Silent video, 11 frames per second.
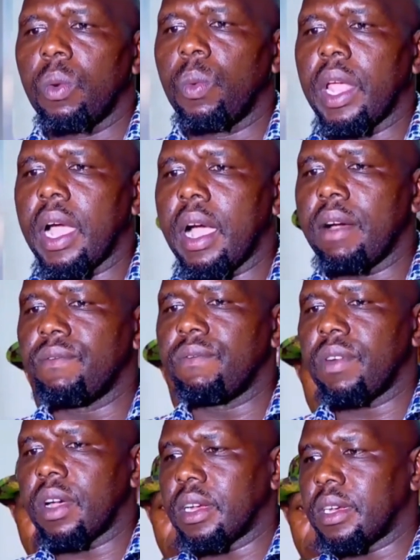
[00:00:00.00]
We have
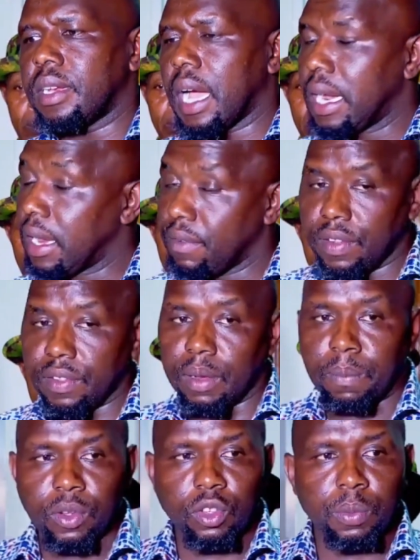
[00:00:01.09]
done everything
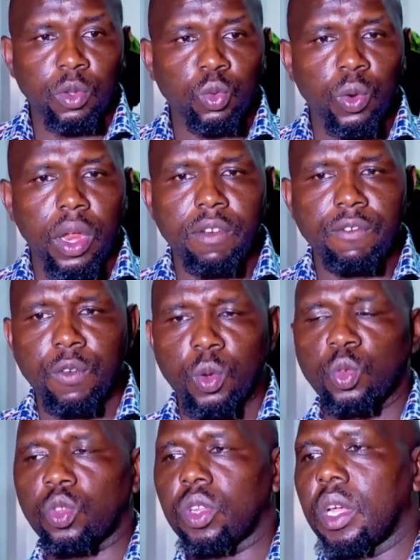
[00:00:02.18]
possible to
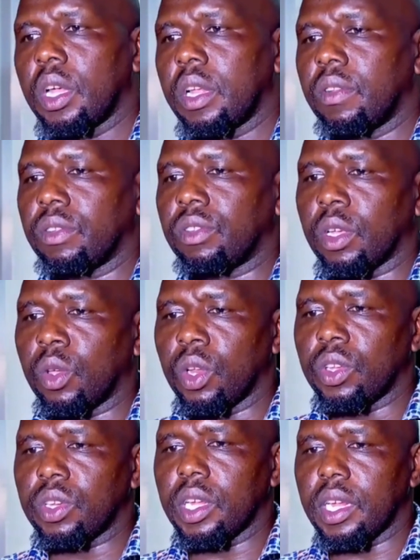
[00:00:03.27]
reinforce the
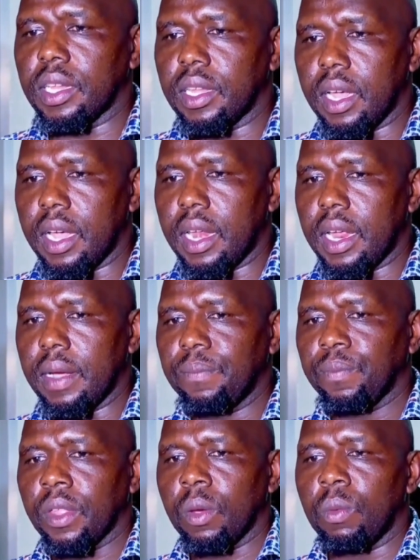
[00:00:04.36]
security in the area.
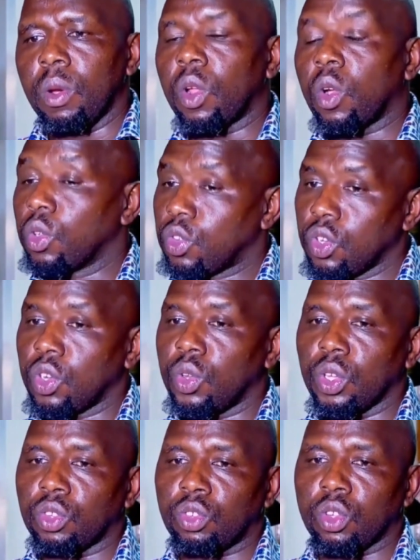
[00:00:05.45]
We will continue
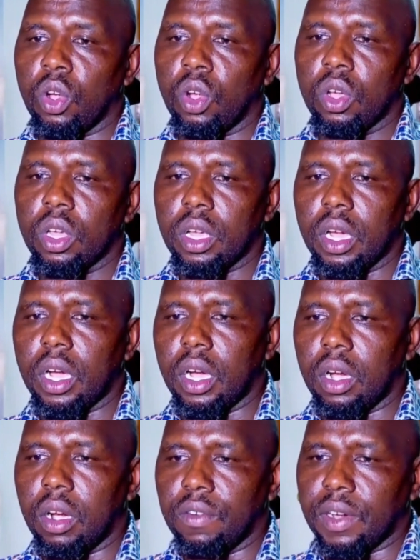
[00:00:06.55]
doing so
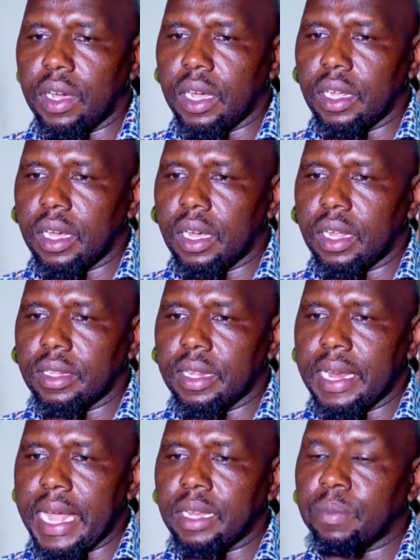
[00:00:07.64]
over
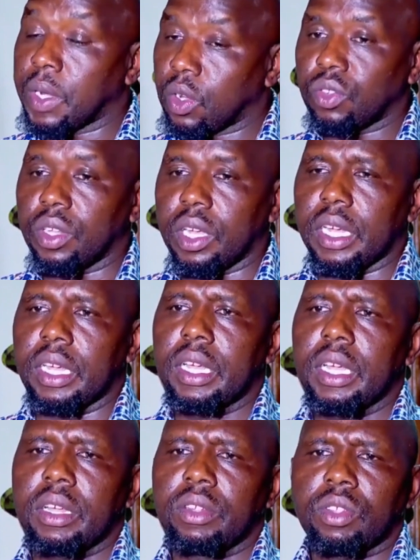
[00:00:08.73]
the night because the
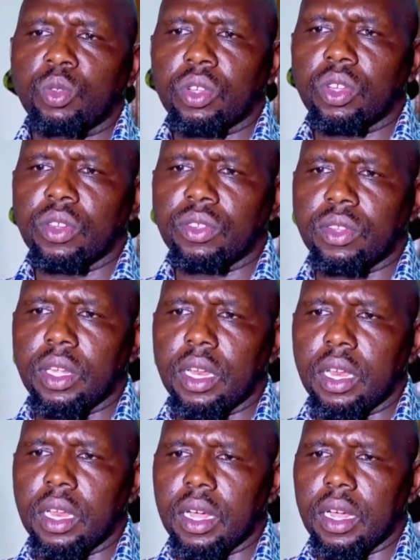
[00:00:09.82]
situation is
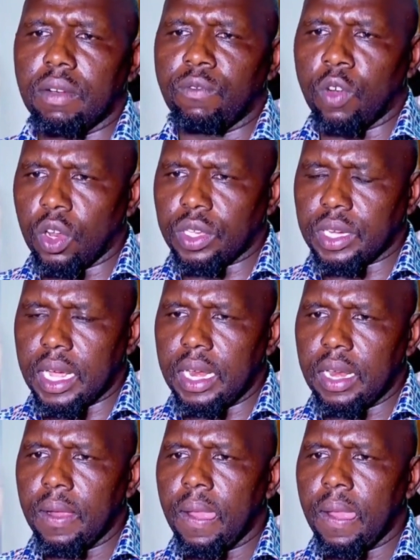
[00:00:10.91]
still volatile.